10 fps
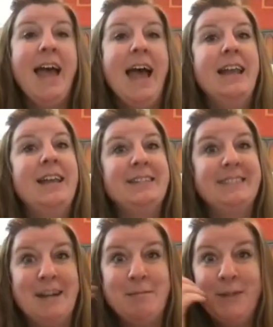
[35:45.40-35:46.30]
And an
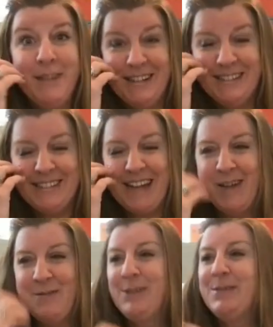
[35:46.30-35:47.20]
example is
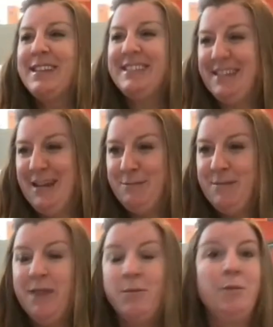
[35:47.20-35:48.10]
I worked with a
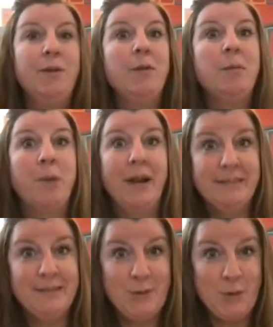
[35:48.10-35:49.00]
team, and when we were
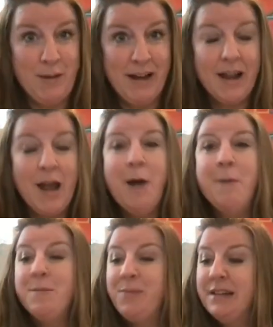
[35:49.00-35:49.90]
brainstorming,
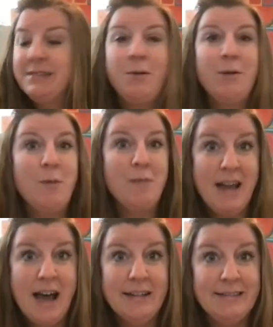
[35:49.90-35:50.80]
this one
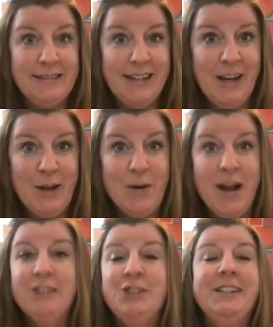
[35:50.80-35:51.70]
woman had a sticky
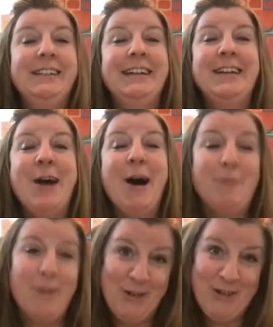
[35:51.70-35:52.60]
note and she did
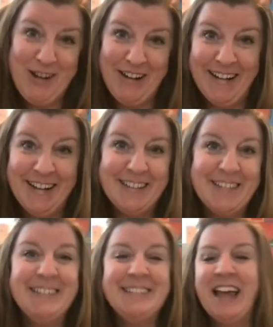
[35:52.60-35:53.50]
not want to share it.
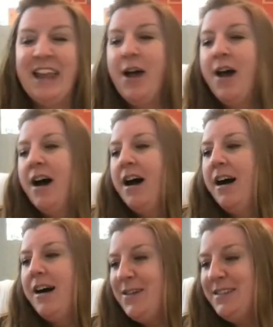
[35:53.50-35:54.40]
She said,
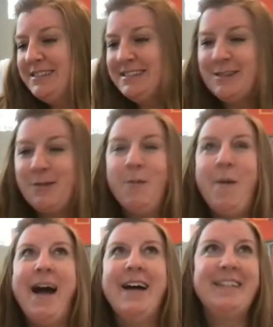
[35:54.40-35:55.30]
oh, this is a
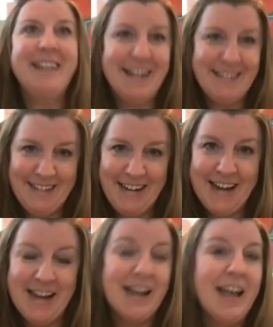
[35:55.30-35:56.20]
wild
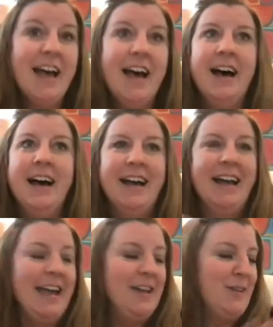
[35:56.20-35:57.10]
idea.
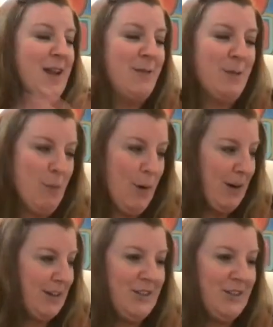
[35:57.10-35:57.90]
It'll never work.